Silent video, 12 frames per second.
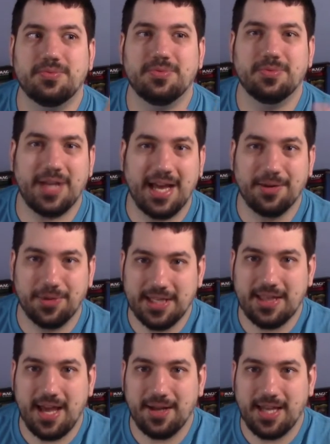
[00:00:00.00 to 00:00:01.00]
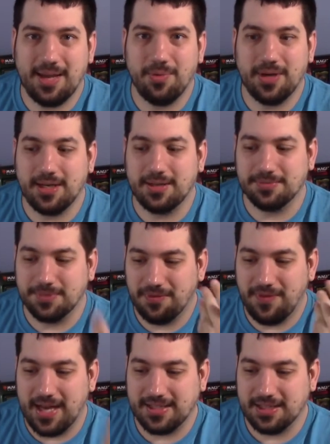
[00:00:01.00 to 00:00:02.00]
kind of get that game-winning
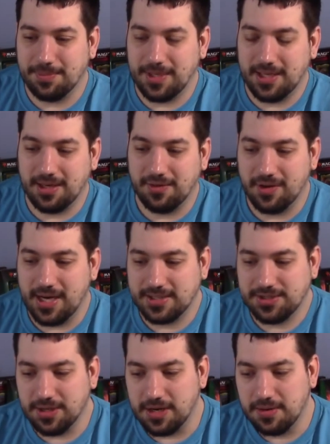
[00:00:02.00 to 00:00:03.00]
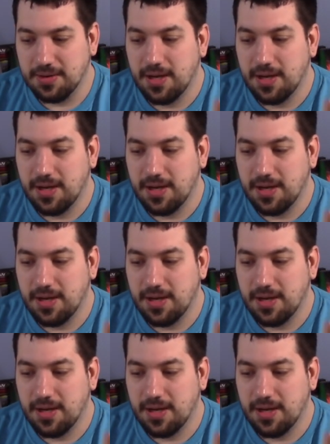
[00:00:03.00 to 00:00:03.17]
effect at the beginning of your next turn.